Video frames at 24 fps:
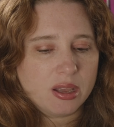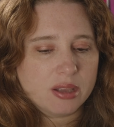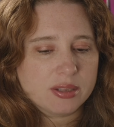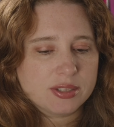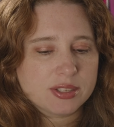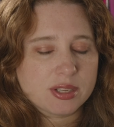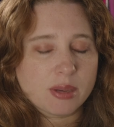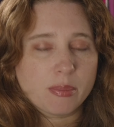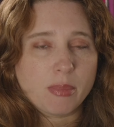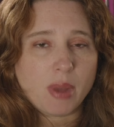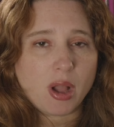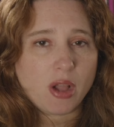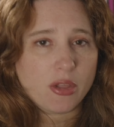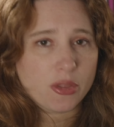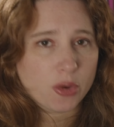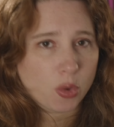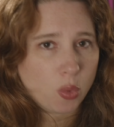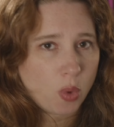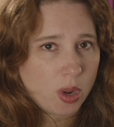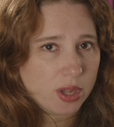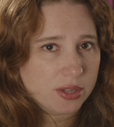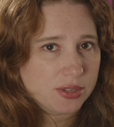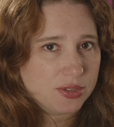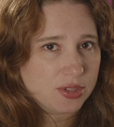some other
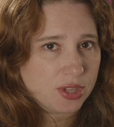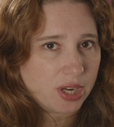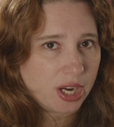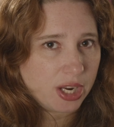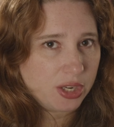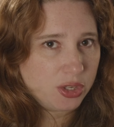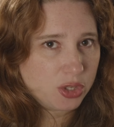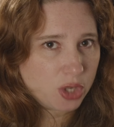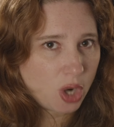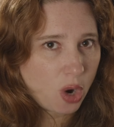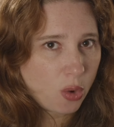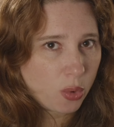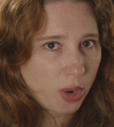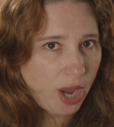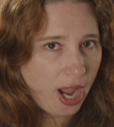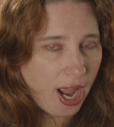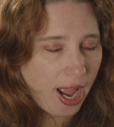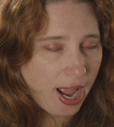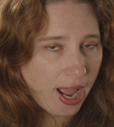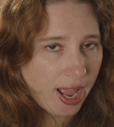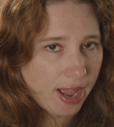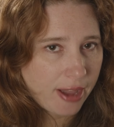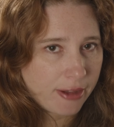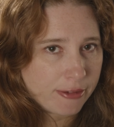ones that I don't
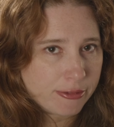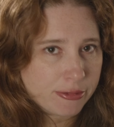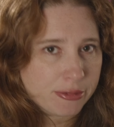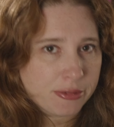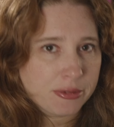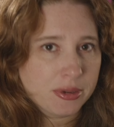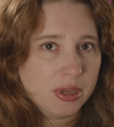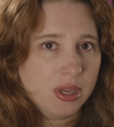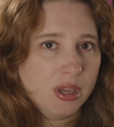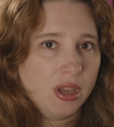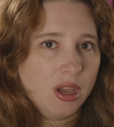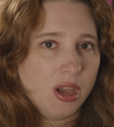have,